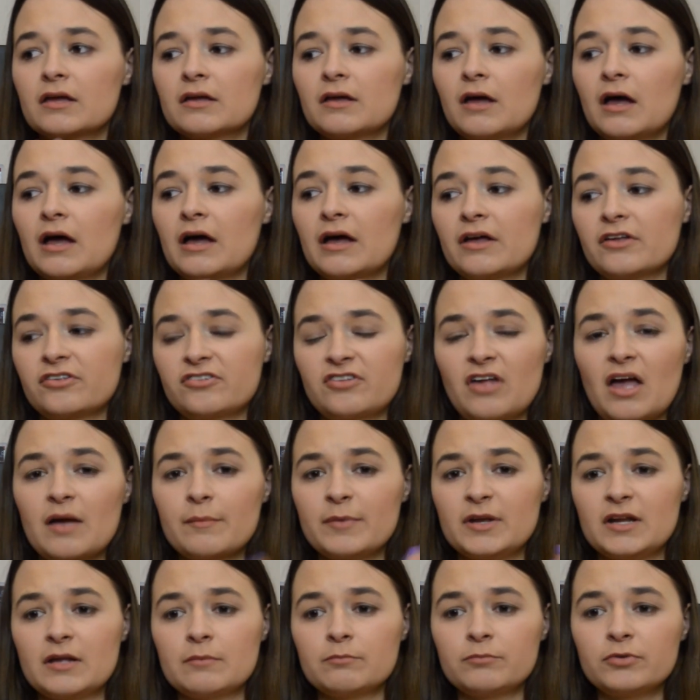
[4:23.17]

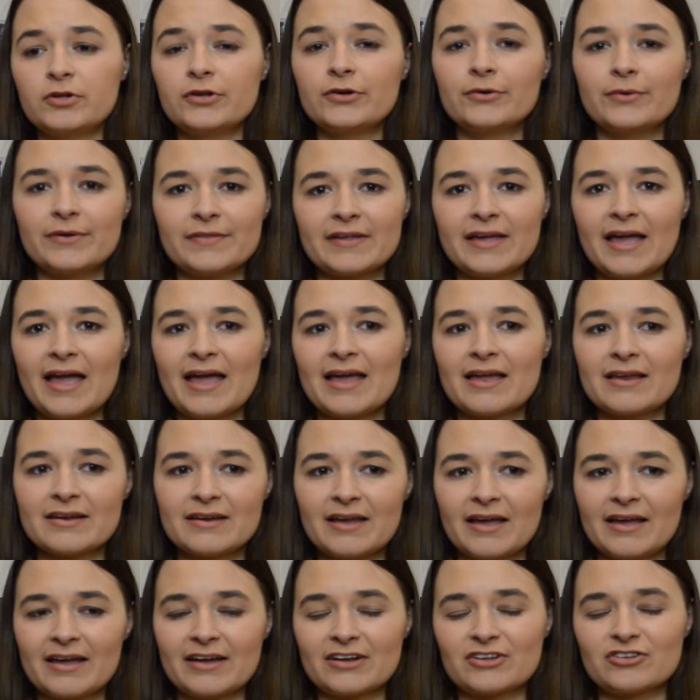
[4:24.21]
Simon and Blue in the
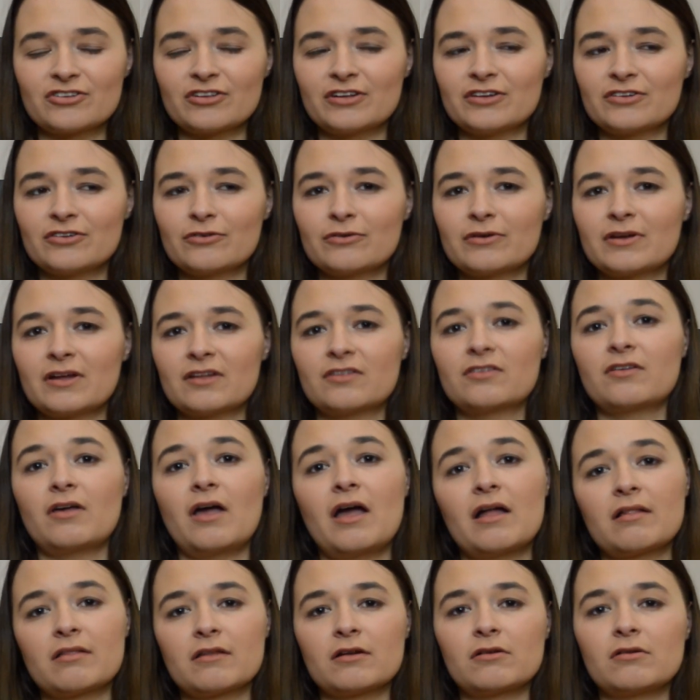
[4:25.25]
end actually do get
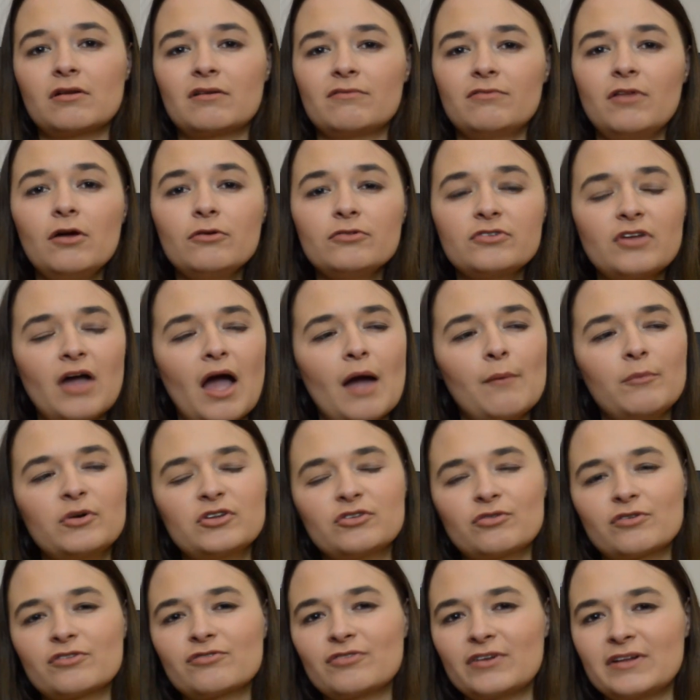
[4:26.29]
a little alone time,
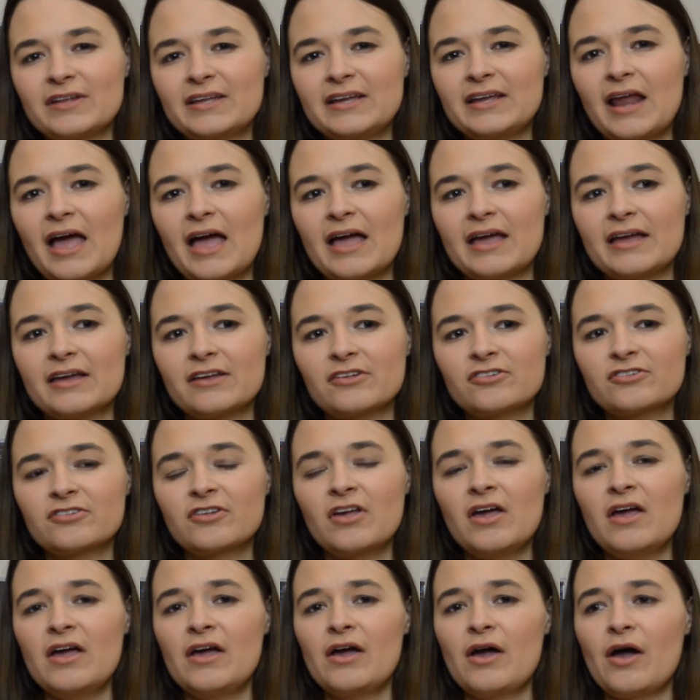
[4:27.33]
which was really nice.
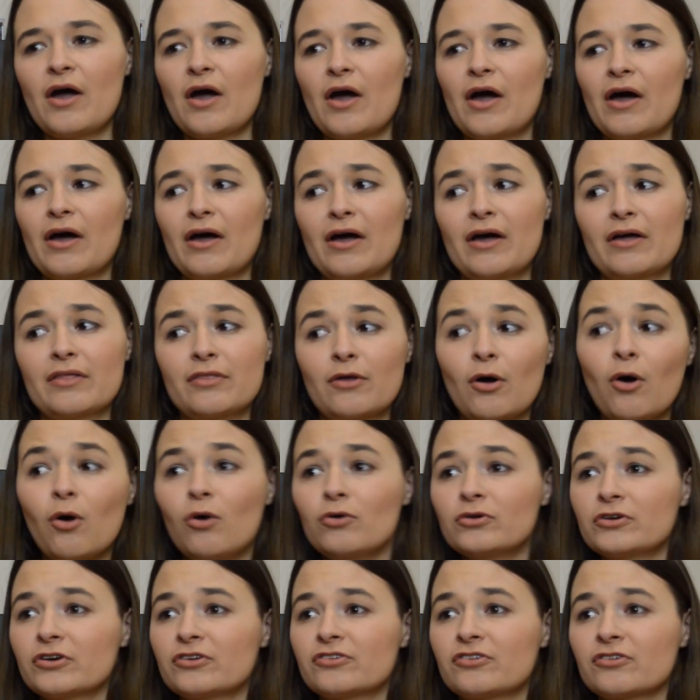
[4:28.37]
The
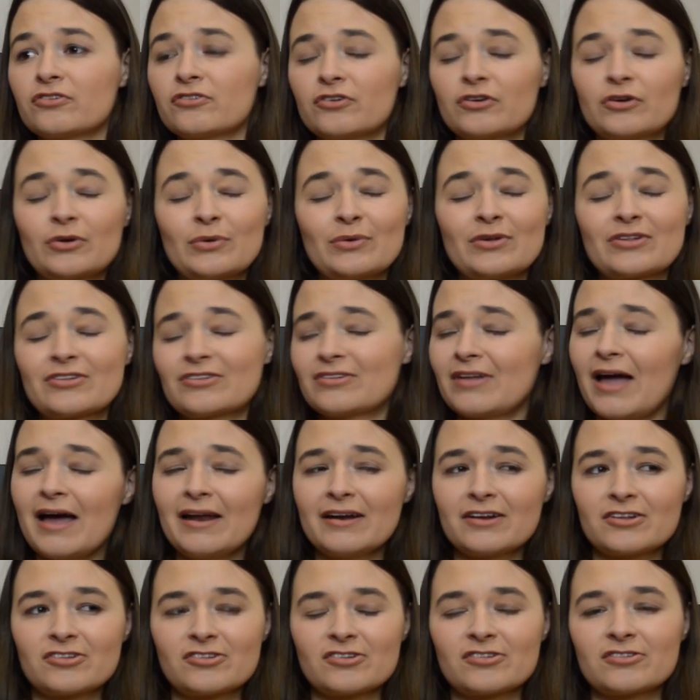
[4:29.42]
older sister, who is
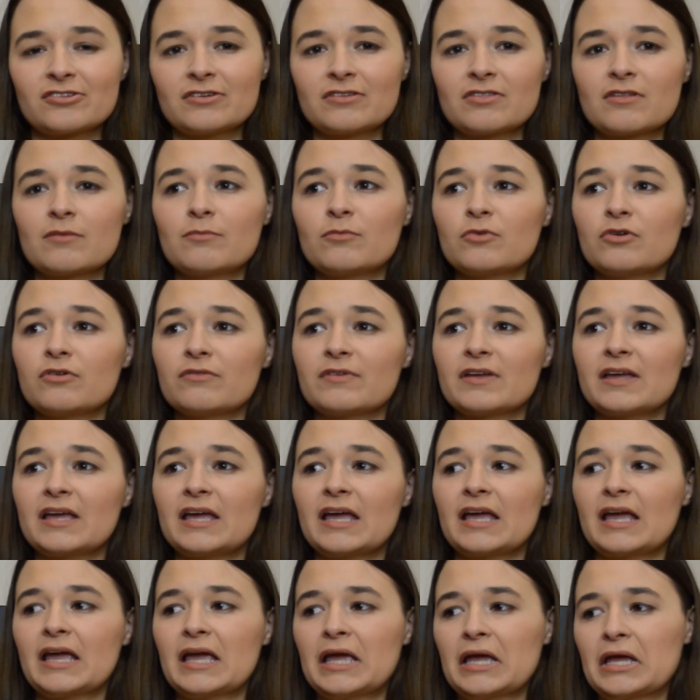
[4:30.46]
non-existent in the
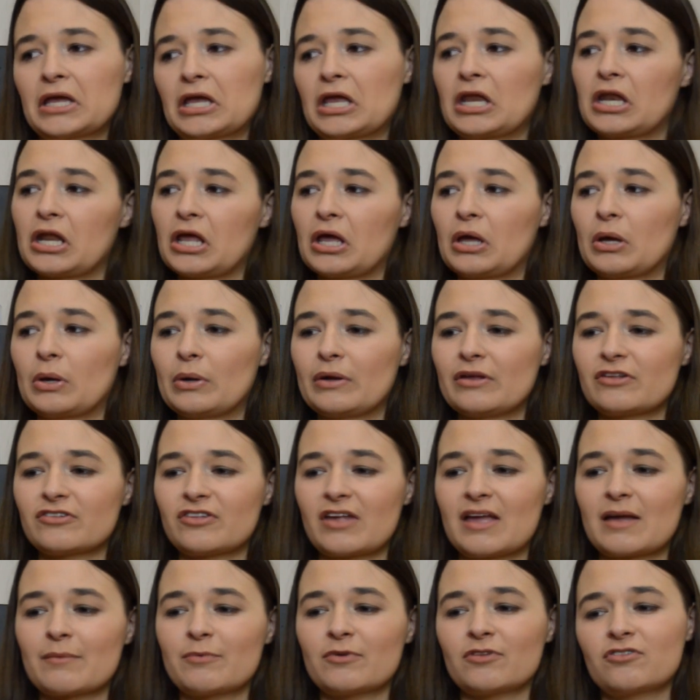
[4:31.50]
movie, you know, is
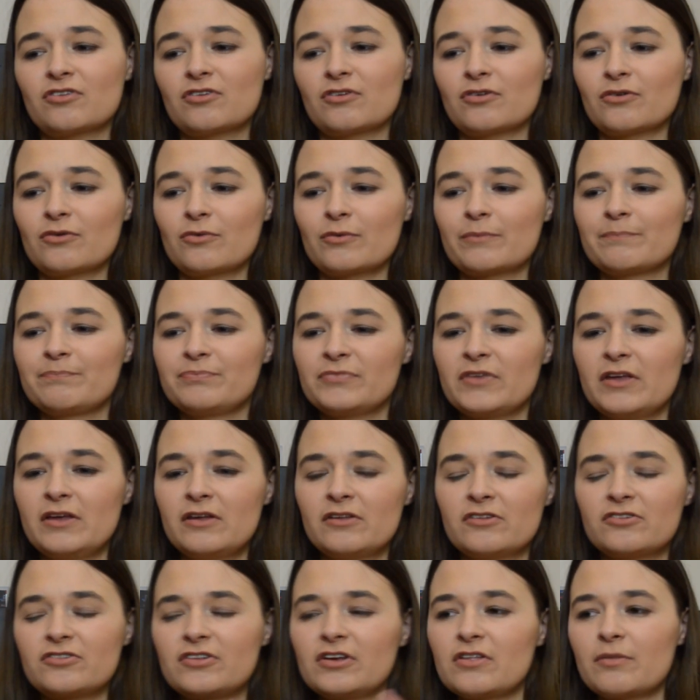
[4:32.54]
able to
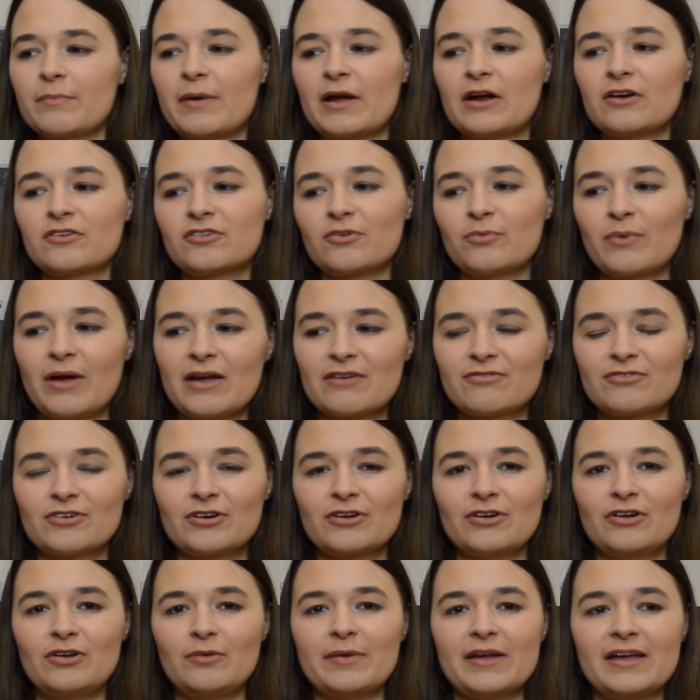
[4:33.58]
steer the parents away for
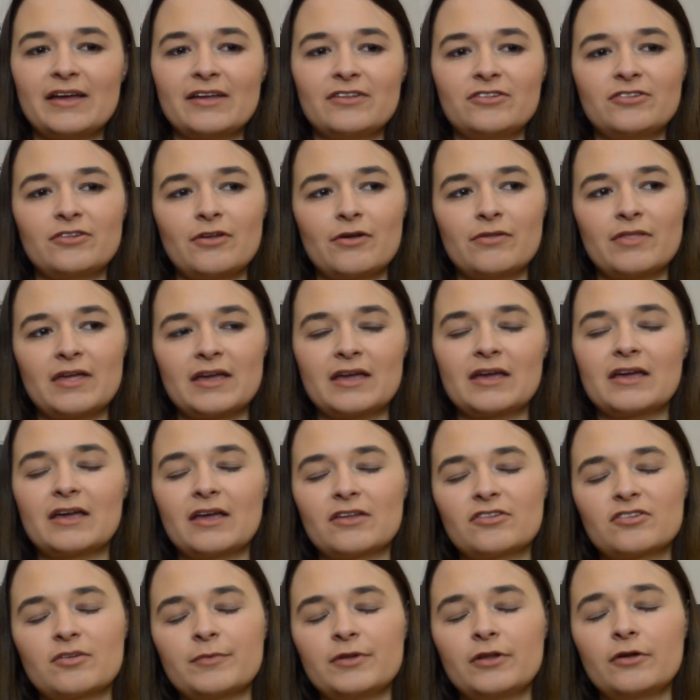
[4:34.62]
a little bit so they can
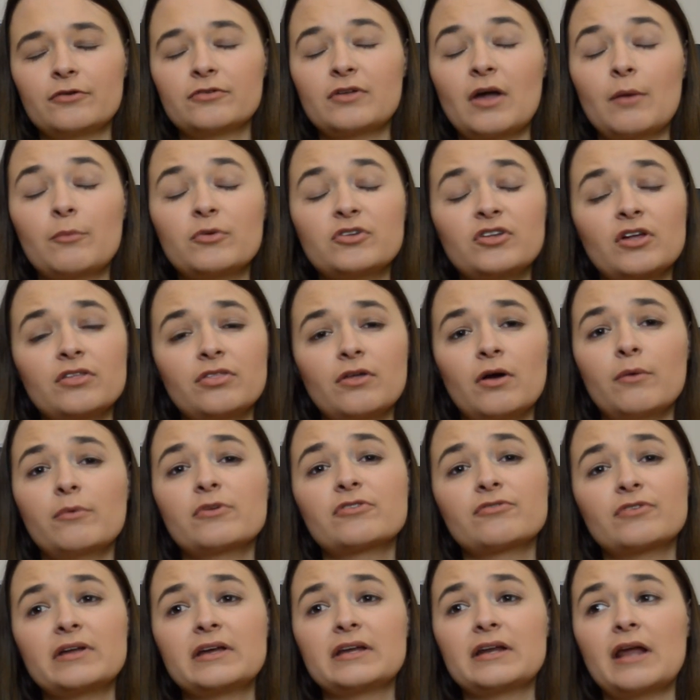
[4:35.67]
get some alone time, which I thought
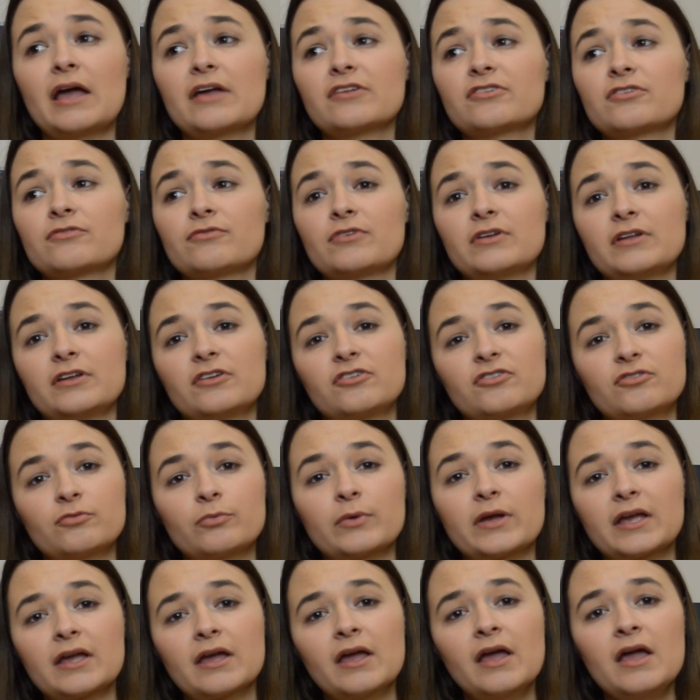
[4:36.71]
was really nice and really
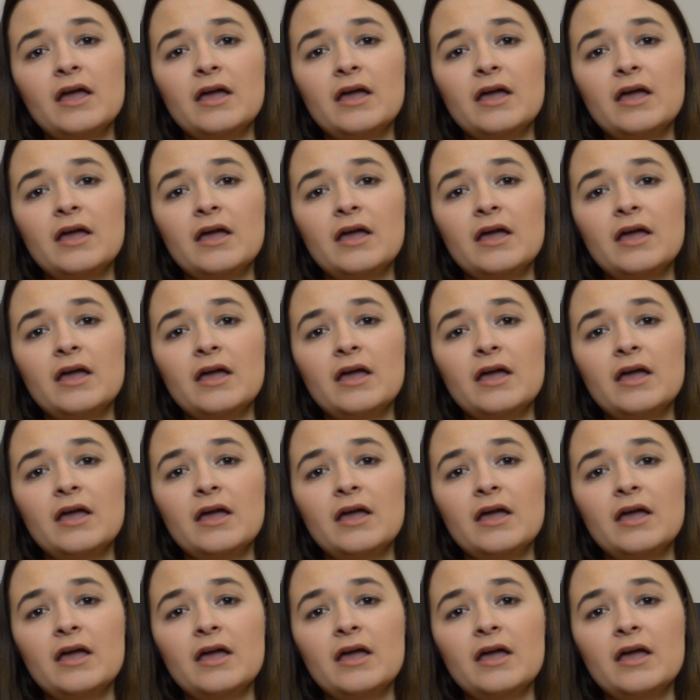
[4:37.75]
sweet